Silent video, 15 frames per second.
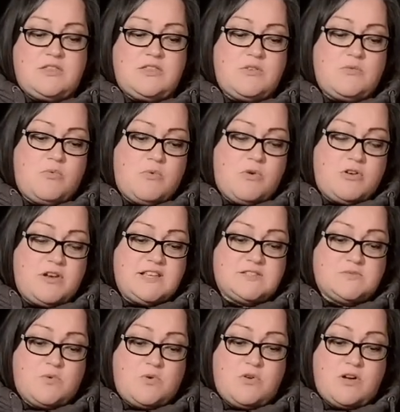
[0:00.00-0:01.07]
The
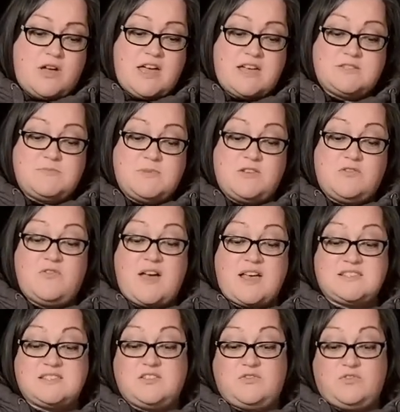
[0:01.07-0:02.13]
morning's walk had been
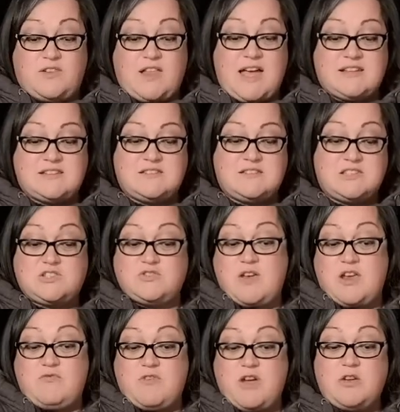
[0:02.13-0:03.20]
fast and flat, a
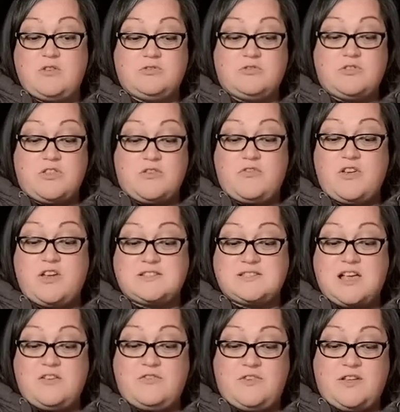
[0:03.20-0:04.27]
straight road through the
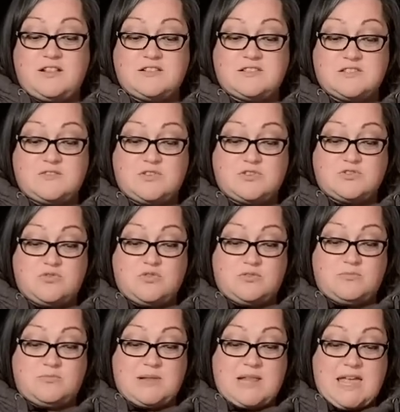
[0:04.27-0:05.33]
fertile fields of the
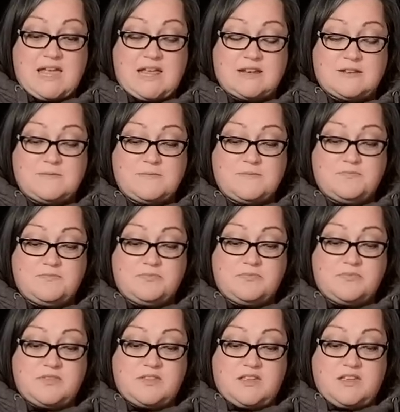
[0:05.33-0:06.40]
Jordan plain.
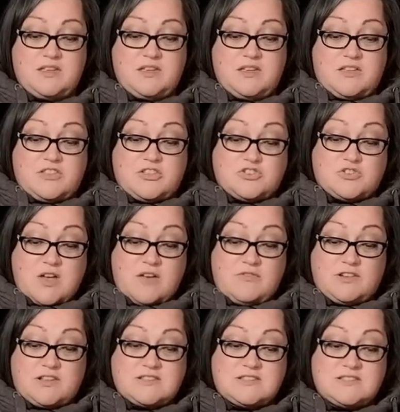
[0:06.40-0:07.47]
The
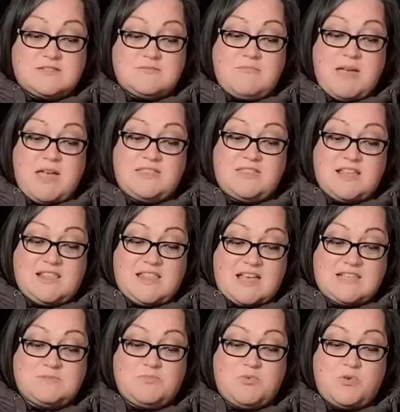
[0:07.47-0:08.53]
travellers made their
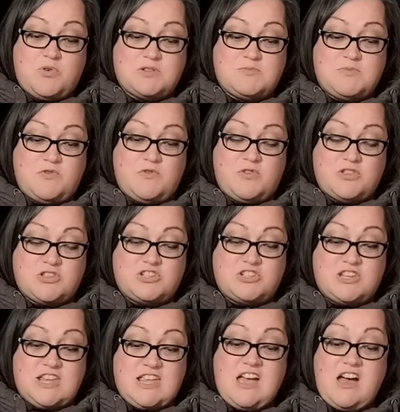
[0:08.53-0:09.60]
last pause before the
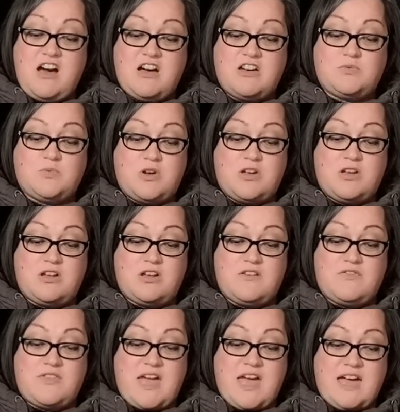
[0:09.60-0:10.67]
sheer hard work
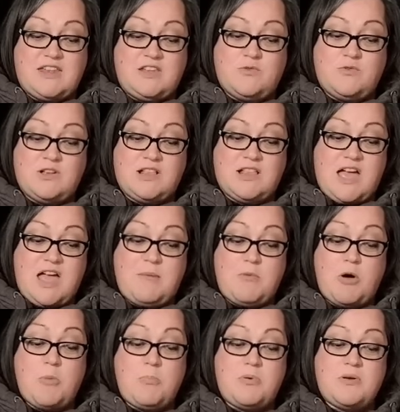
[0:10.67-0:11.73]
of their annual climb
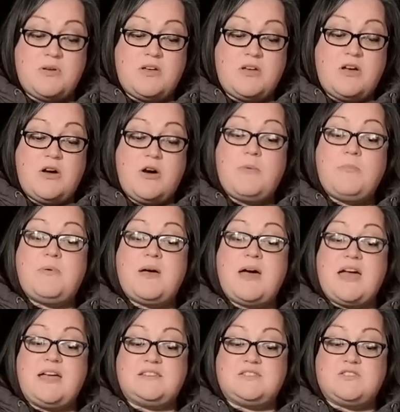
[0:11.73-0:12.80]
up
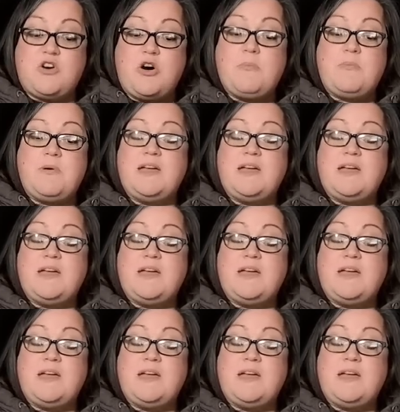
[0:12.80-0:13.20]
and up